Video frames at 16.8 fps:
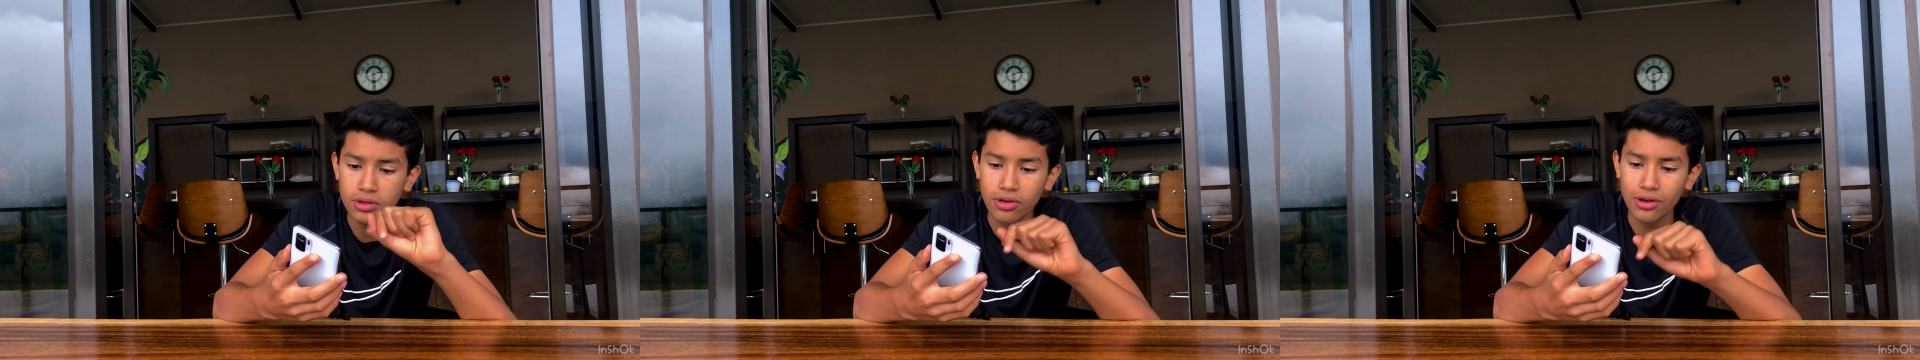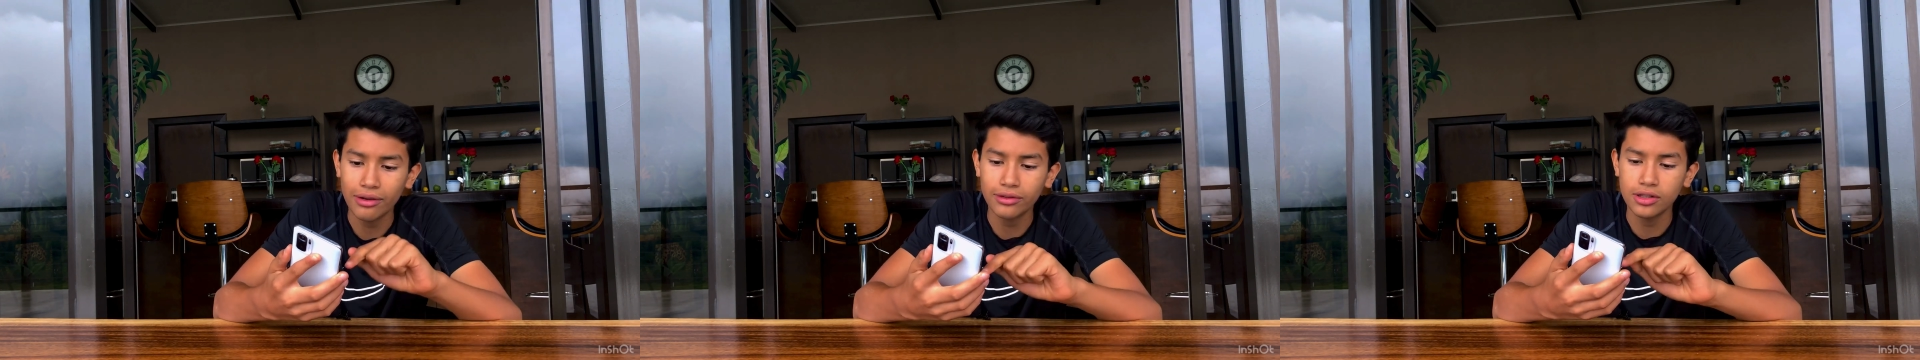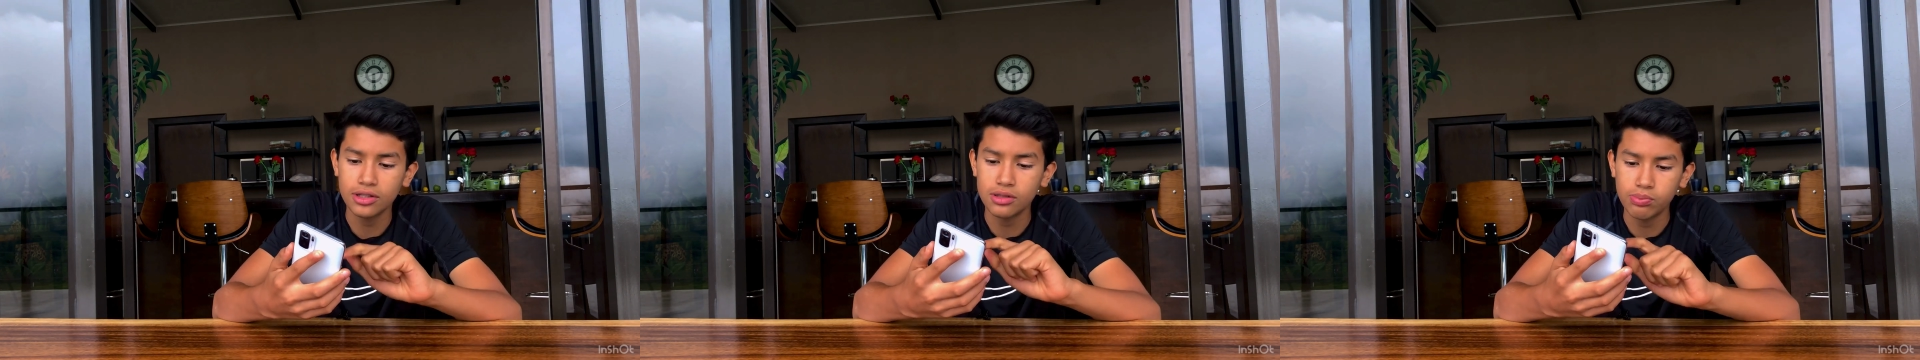you
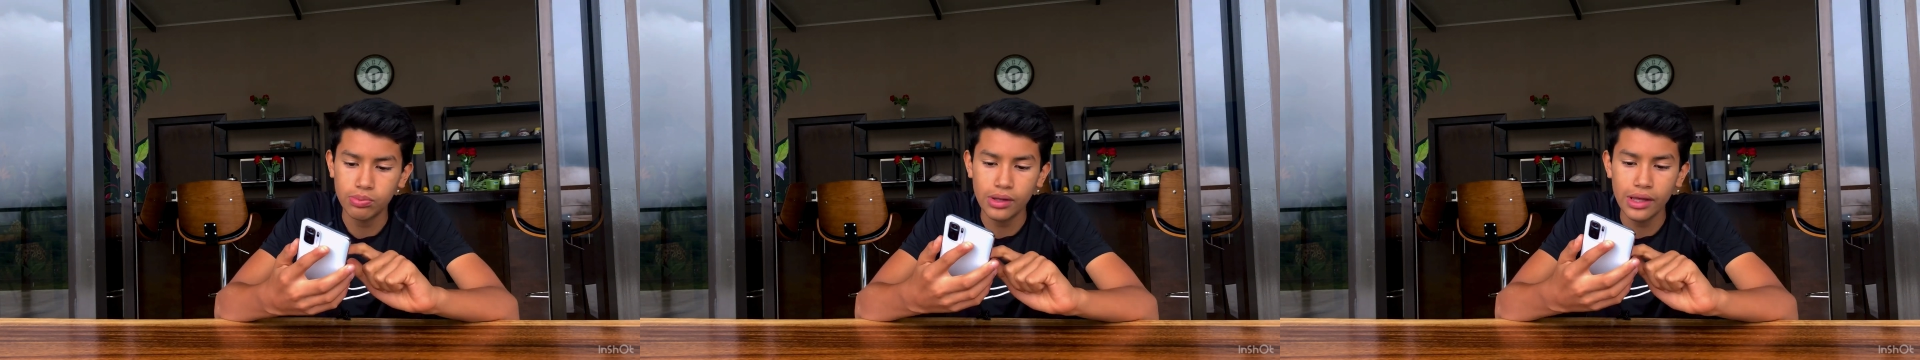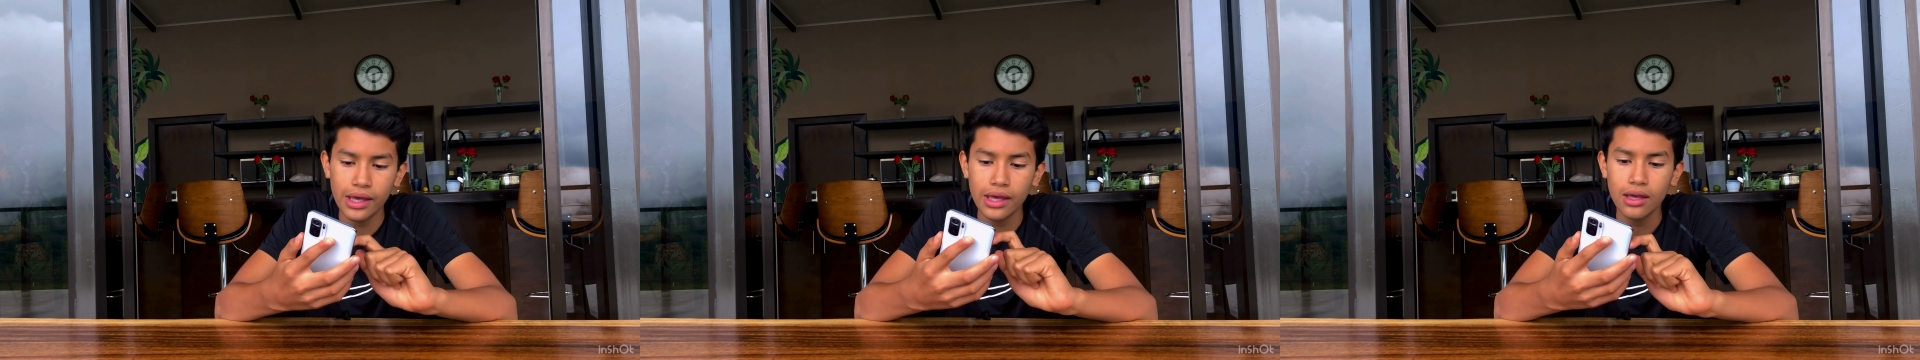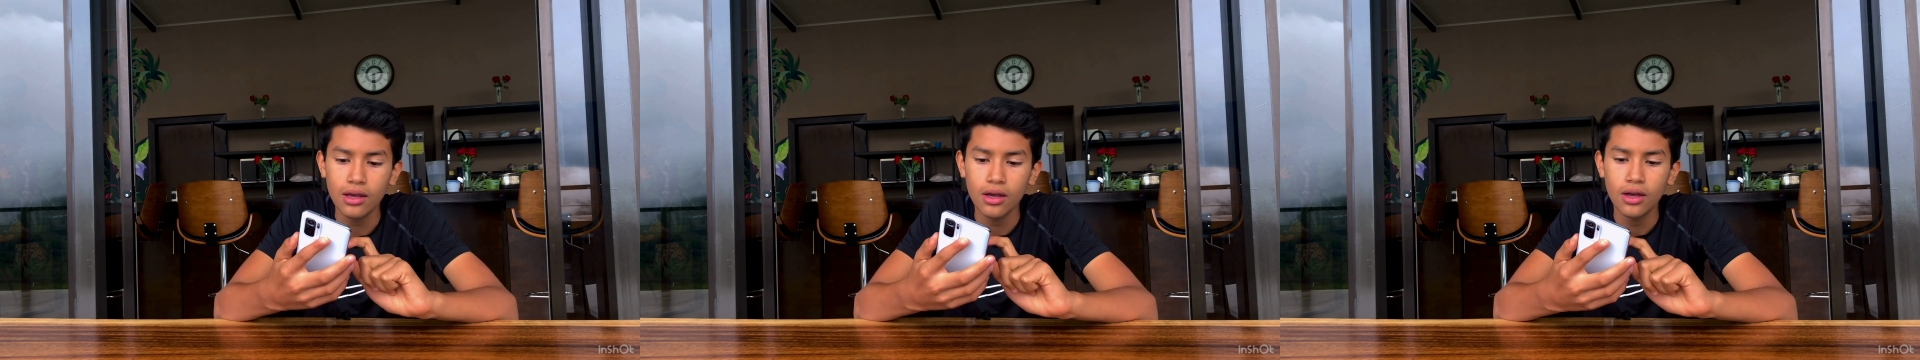have
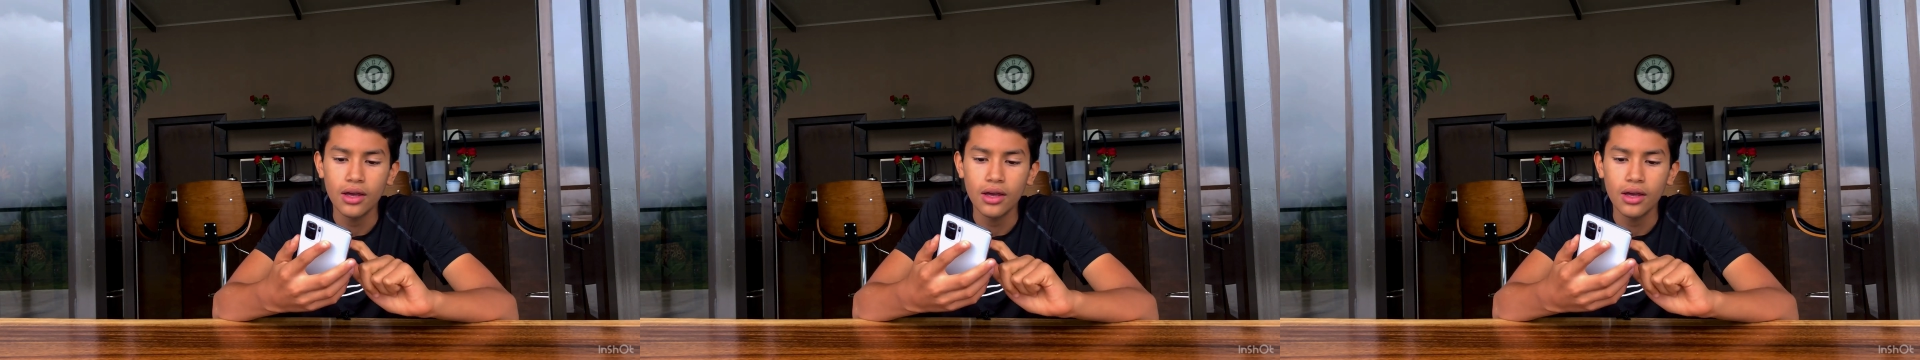display,